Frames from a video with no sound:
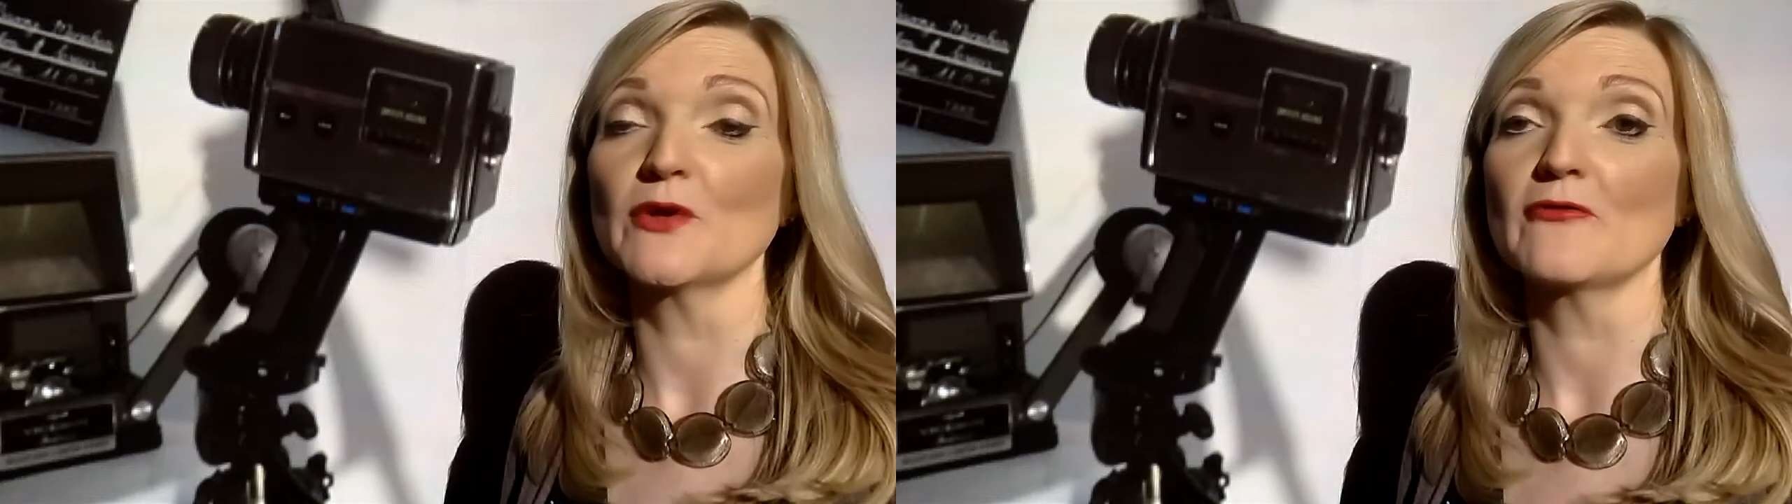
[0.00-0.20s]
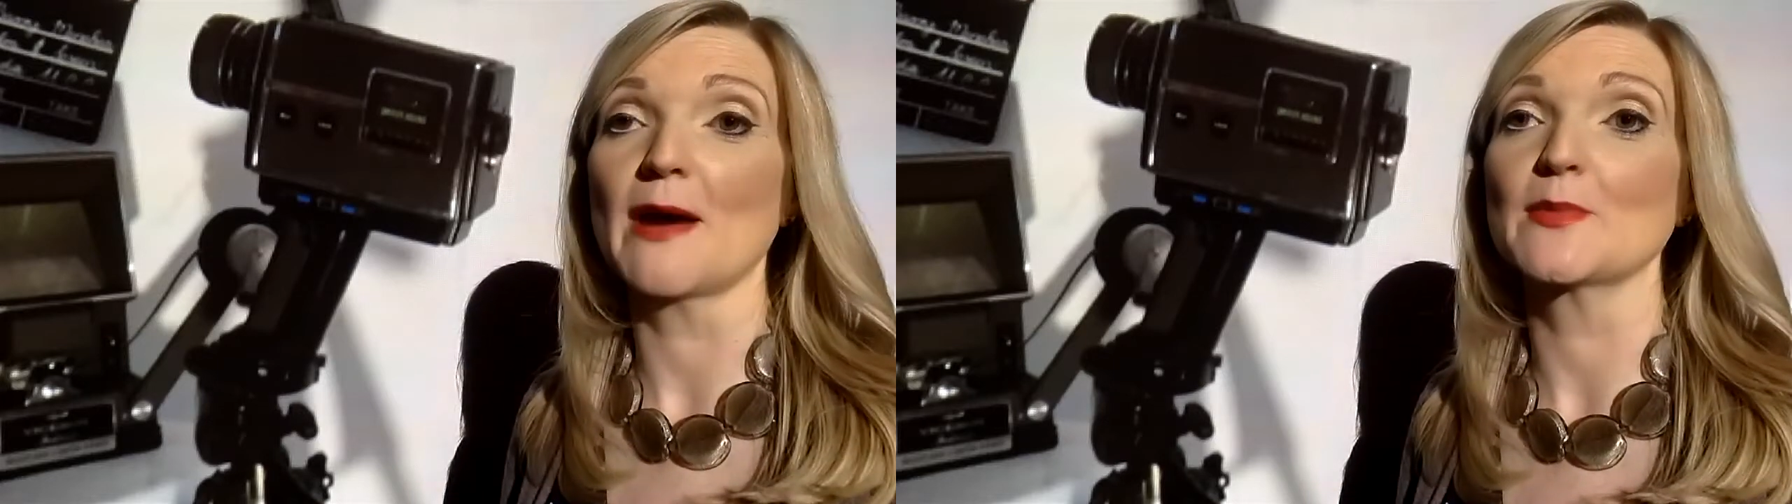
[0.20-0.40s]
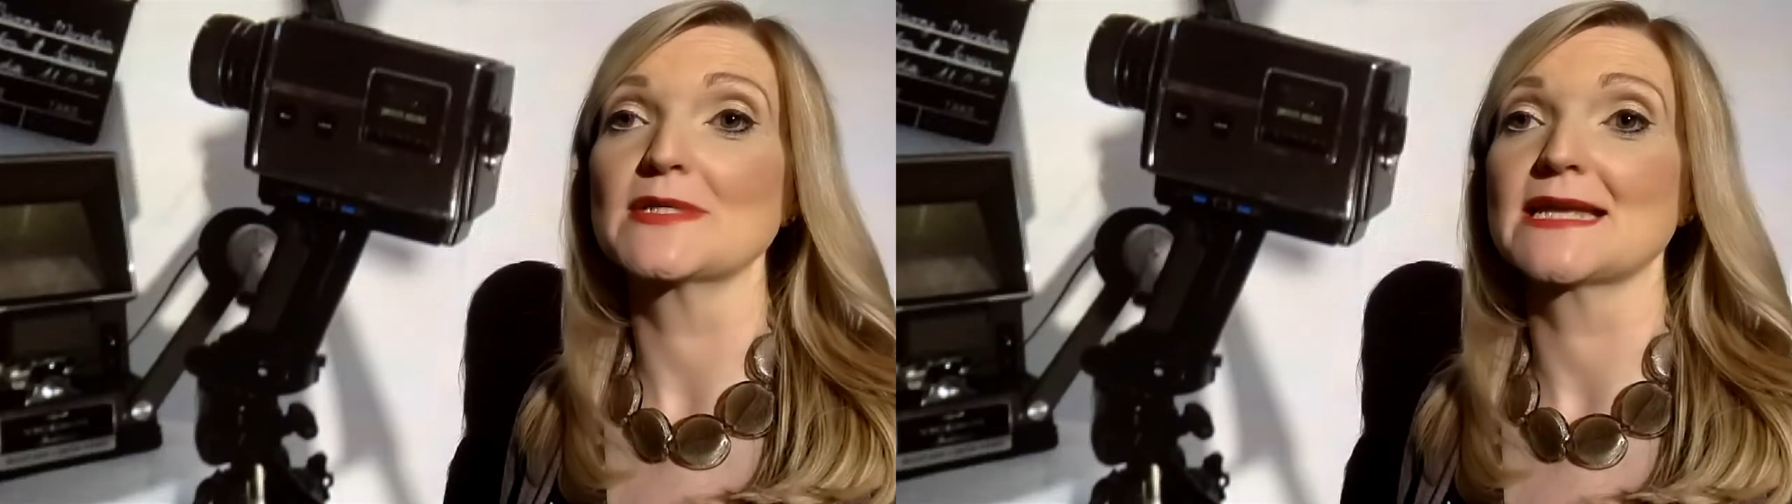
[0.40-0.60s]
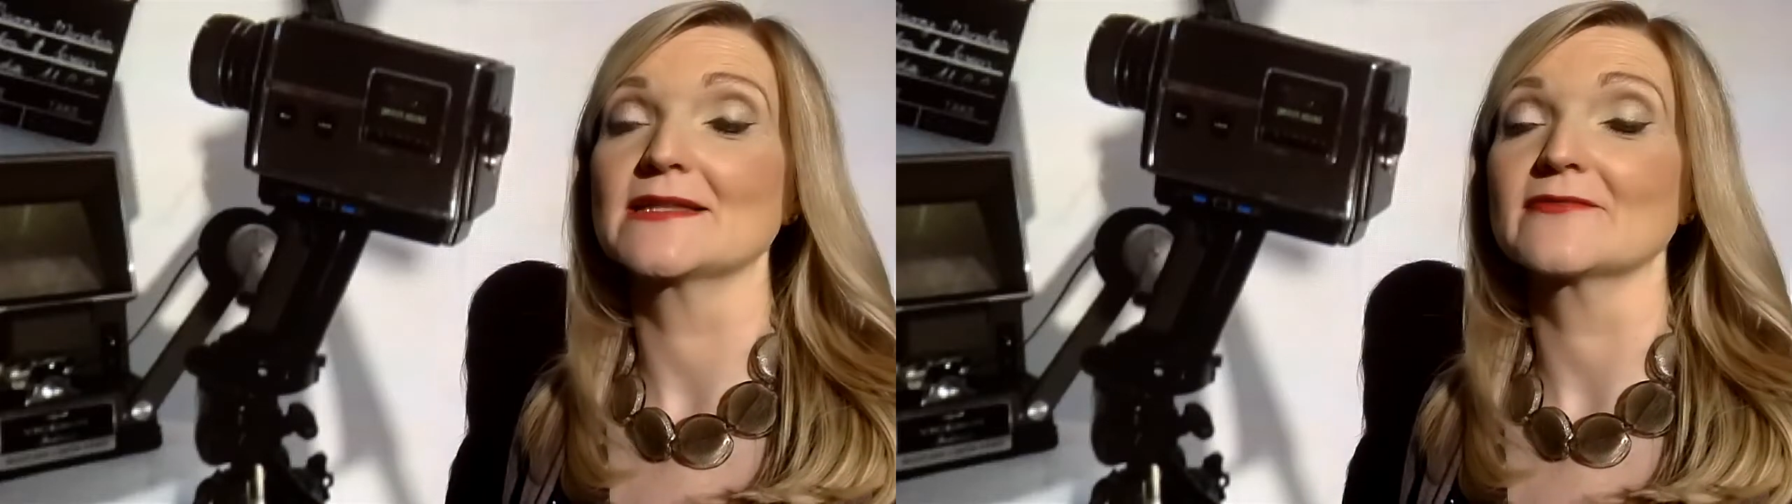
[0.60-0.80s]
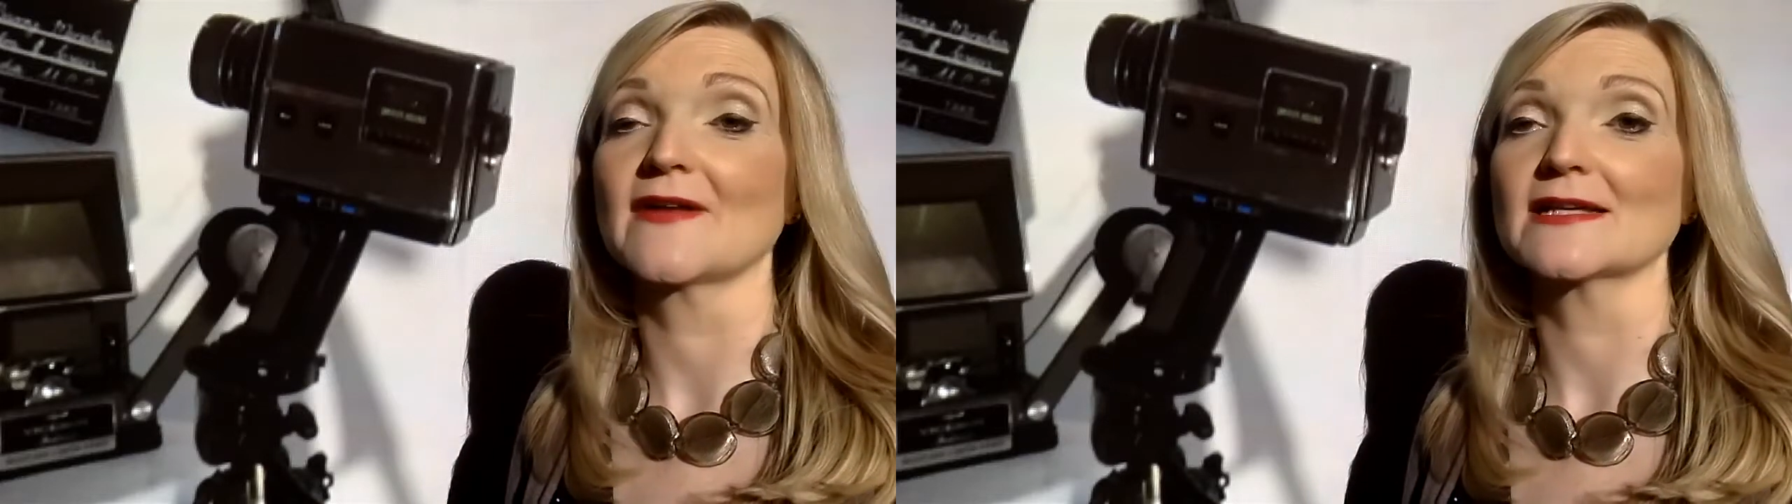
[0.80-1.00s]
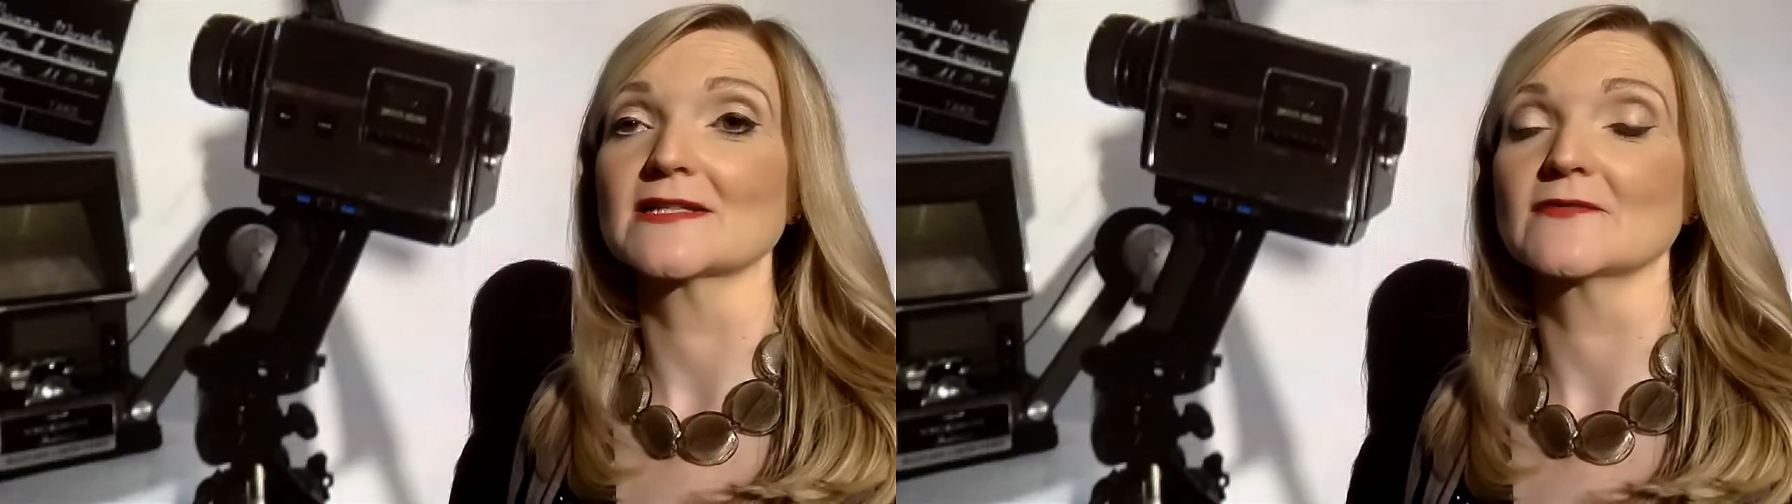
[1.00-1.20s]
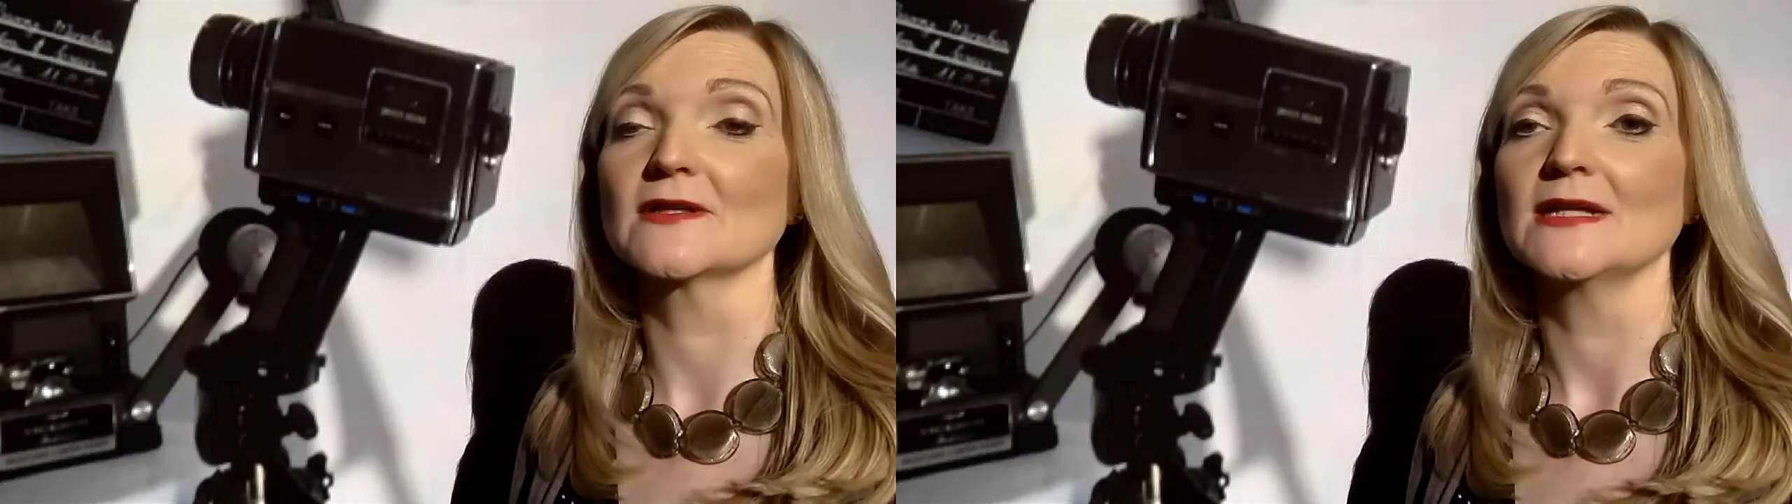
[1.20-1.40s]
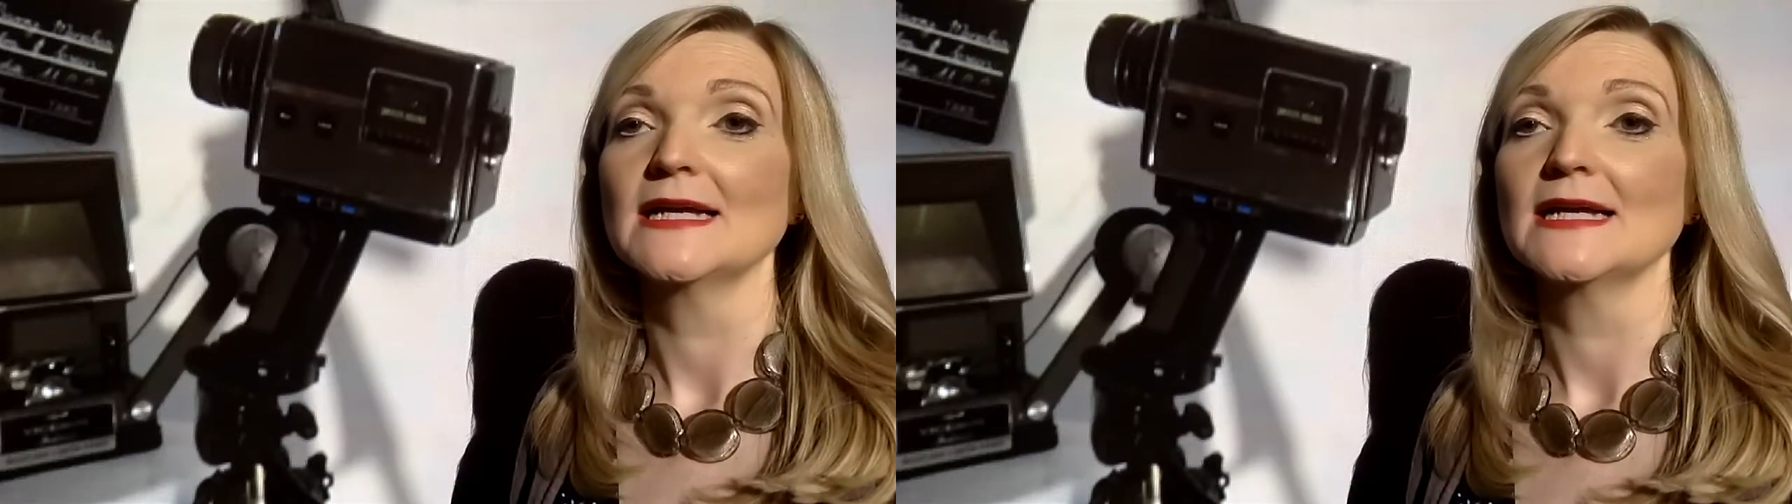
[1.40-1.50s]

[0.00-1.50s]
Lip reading: represent the festival